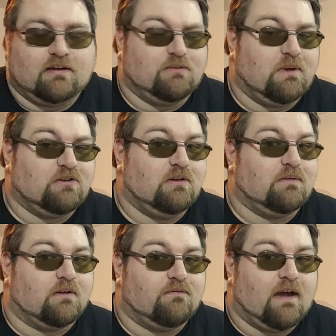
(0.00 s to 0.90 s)
especially if
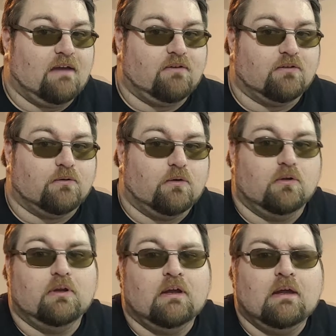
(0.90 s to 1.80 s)
they're 5 years old,